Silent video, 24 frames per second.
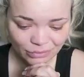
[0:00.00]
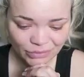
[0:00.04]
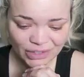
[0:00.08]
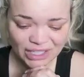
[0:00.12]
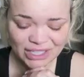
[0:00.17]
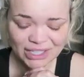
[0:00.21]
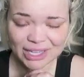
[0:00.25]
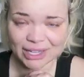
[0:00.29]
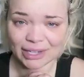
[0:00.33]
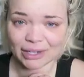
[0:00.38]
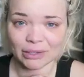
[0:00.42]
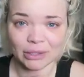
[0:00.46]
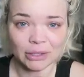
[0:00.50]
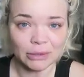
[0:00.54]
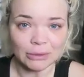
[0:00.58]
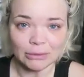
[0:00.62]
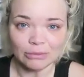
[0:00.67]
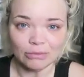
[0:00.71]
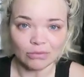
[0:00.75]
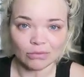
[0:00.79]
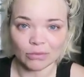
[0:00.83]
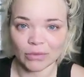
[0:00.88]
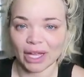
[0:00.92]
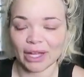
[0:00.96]
because I
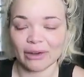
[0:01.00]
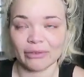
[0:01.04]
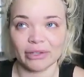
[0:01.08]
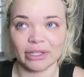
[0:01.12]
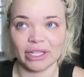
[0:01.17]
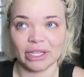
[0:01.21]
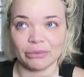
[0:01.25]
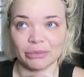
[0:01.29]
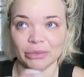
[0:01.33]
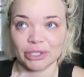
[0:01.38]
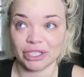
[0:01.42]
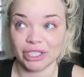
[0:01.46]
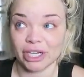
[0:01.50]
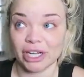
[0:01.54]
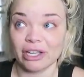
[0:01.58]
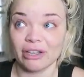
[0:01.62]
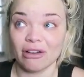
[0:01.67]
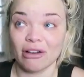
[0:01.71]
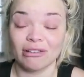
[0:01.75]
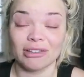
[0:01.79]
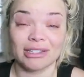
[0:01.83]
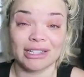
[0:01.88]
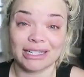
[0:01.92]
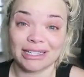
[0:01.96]
really appreciate
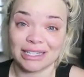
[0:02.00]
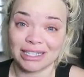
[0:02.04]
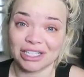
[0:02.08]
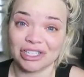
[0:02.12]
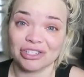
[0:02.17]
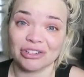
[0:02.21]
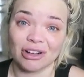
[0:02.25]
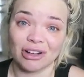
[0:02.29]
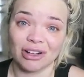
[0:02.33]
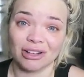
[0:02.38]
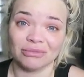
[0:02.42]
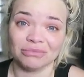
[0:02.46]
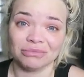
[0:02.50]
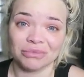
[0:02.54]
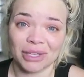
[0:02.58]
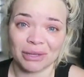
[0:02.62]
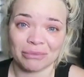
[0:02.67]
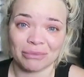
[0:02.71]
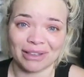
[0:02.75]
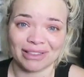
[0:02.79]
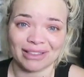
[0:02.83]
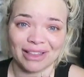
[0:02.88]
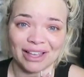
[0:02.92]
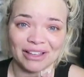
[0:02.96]
y'all and I need y'all
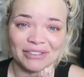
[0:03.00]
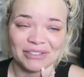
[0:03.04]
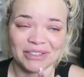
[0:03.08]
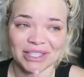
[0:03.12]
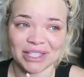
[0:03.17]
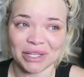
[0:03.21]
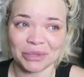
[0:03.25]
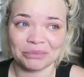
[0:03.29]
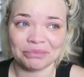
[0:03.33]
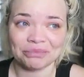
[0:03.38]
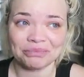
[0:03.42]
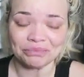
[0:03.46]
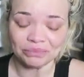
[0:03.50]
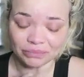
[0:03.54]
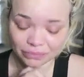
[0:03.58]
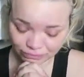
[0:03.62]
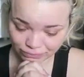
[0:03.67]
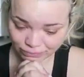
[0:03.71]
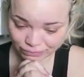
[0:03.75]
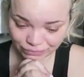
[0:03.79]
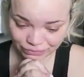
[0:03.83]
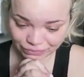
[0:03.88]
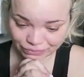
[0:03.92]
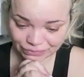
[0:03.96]
in my life. So
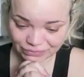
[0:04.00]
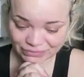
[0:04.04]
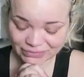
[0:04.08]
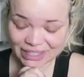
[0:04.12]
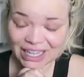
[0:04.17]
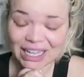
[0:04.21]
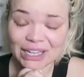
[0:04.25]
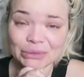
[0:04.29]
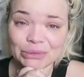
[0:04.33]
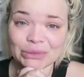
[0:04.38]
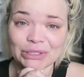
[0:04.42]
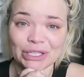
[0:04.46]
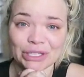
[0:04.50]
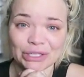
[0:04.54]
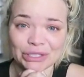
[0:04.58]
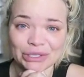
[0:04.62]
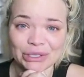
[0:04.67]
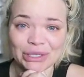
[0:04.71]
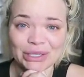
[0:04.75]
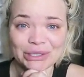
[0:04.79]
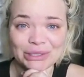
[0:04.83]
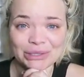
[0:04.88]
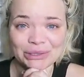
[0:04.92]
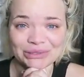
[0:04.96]
I will talk
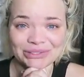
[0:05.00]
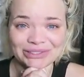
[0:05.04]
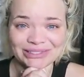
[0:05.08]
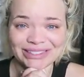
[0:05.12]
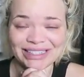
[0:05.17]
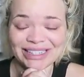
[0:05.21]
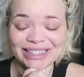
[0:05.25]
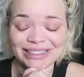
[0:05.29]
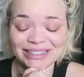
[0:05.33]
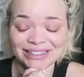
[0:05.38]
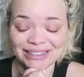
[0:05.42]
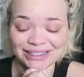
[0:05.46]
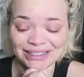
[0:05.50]
to you soon.